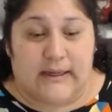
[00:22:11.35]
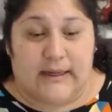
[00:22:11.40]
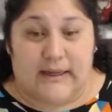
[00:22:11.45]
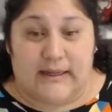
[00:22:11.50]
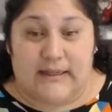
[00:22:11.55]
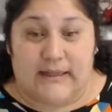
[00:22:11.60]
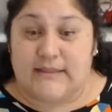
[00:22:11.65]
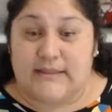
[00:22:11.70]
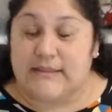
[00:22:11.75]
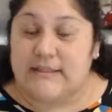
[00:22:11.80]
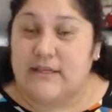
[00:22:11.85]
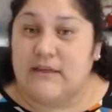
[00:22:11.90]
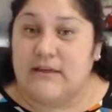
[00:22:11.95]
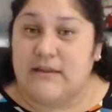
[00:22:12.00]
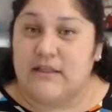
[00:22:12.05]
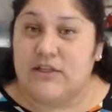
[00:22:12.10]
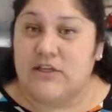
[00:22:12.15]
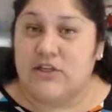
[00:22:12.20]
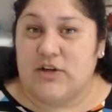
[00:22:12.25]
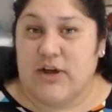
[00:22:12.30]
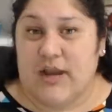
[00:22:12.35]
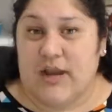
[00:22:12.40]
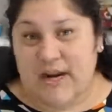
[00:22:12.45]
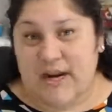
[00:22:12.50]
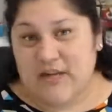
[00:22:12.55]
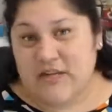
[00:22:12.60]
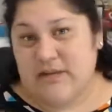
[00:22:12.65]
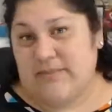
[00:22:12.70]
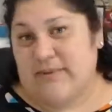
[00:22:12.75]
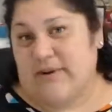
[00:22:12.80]
It's the
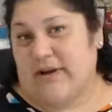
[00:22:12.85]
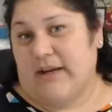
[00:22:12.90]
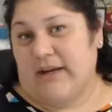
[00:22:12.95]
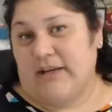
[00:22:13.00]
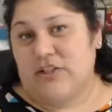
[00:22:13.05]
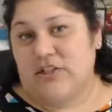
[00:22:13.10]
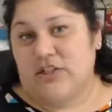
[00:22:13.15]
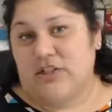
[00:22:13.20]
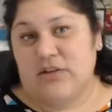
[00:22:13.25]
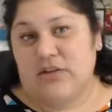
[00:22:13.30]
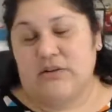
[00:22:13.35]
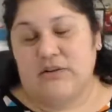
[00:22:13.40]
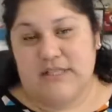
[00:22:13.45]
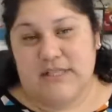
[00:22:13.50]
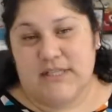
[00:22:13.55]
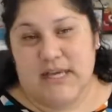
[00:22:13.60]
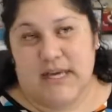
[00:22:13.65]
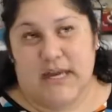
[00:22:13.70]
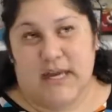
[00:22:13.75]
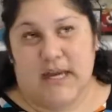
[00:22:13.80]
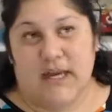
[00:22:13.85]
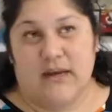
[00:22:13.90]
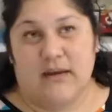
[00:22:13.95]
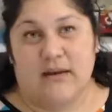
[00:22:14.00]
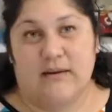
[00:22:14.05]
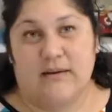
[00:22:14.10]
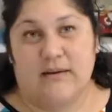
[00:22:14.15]
strategy behind choosing